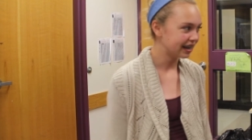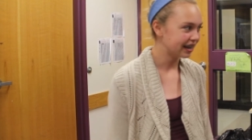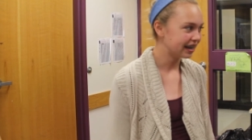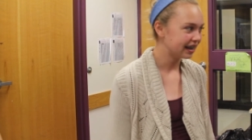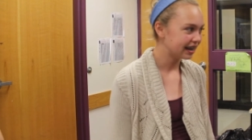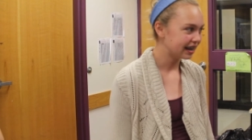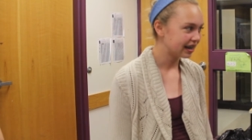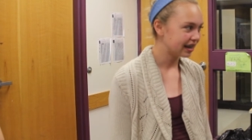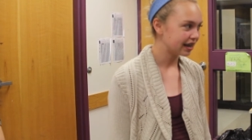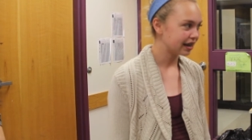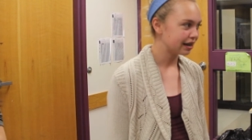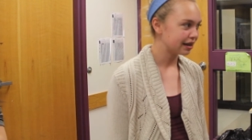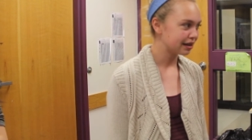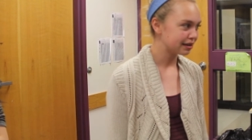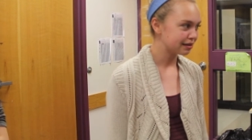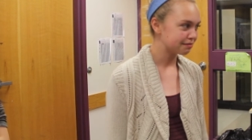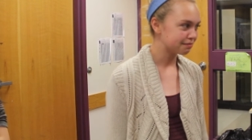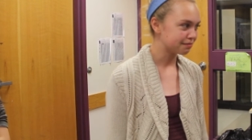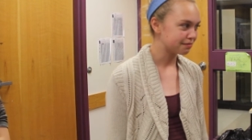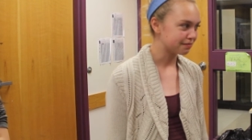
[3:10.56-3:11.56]
No.
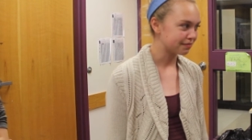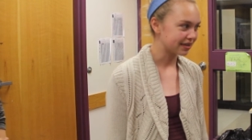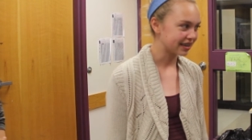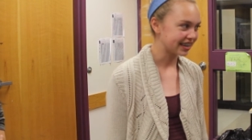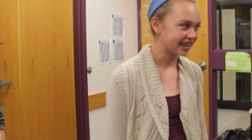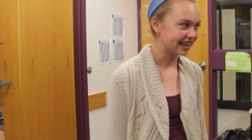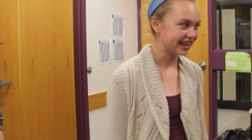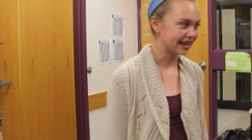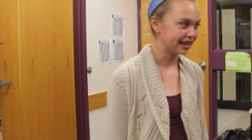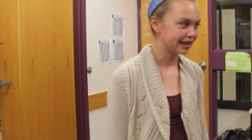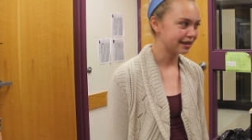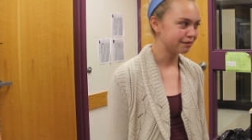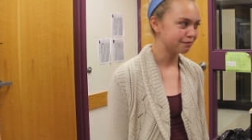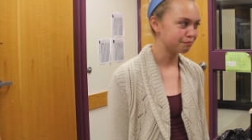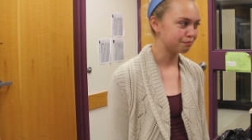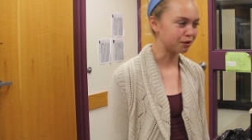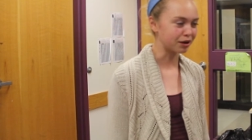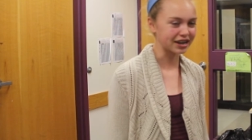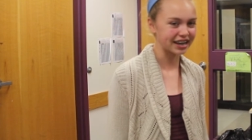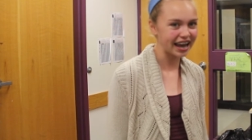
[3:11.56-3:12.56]
Por qué?
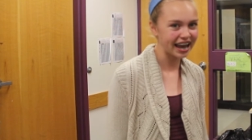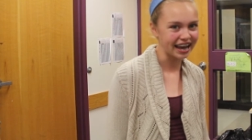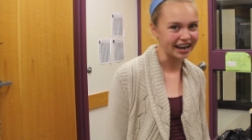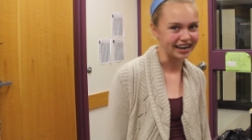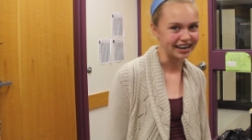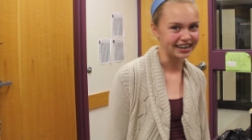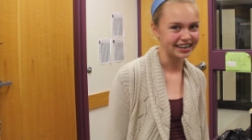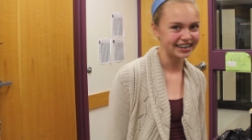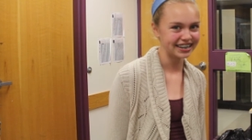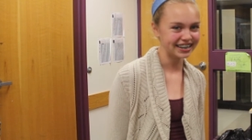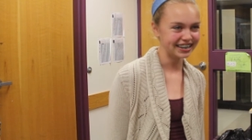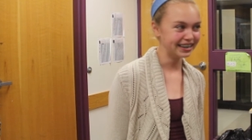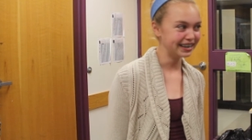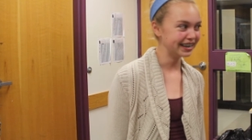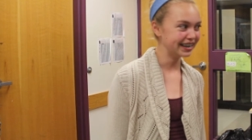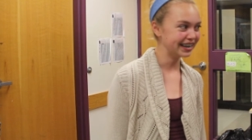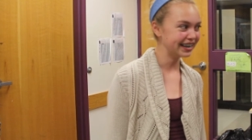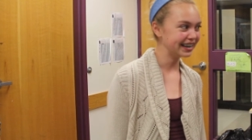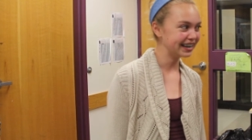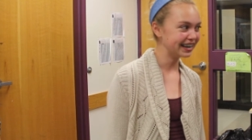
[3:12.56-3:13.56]
Porque.
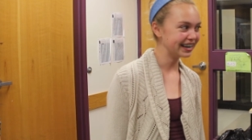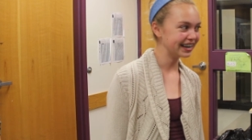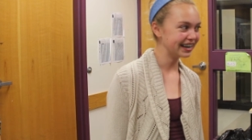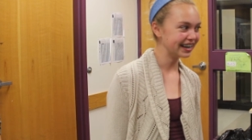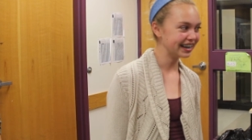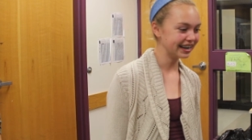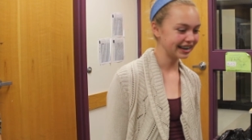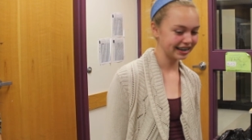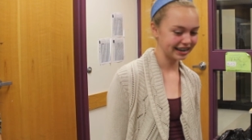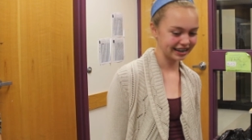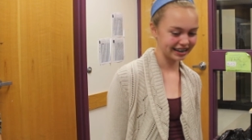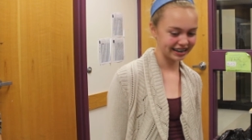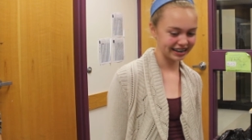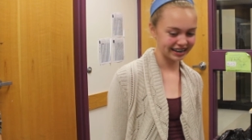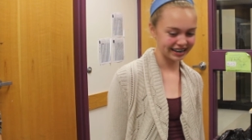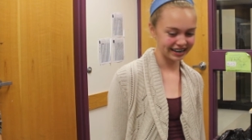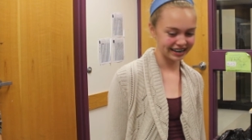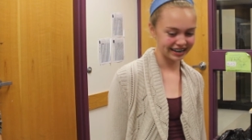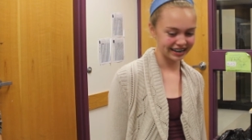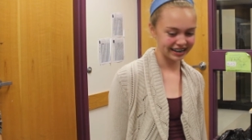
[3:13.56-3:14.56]
Don't laugh though. That was a good one.
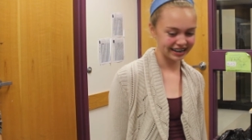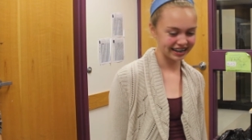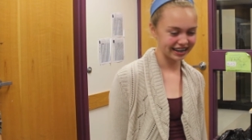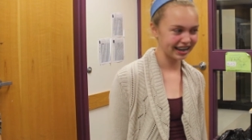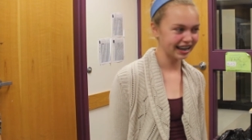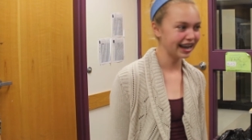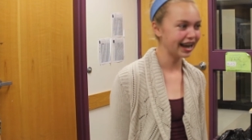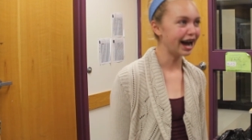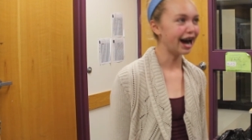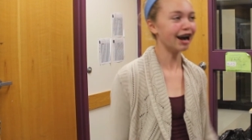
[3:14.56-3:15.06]
Porky.